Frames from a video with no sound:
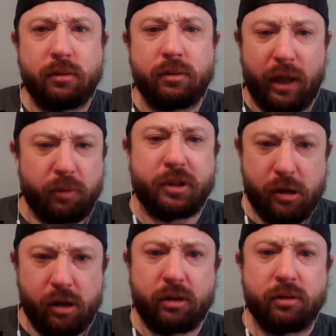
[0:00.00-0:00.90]
that was
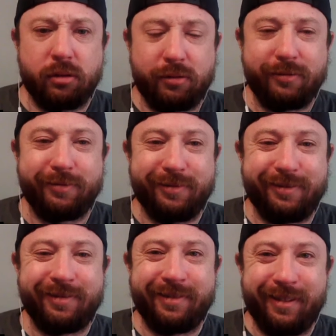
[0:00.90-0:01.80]
good.
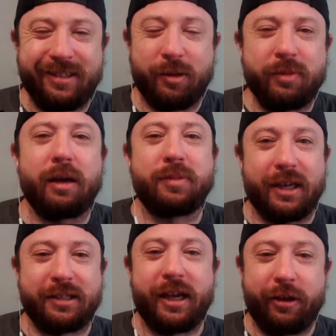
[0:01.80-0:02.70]
Sometimes
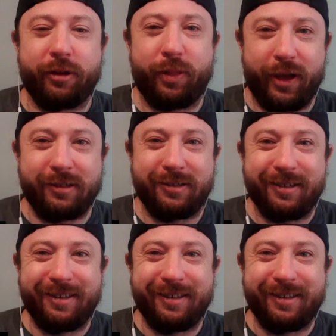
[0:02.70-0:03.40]
I say good things.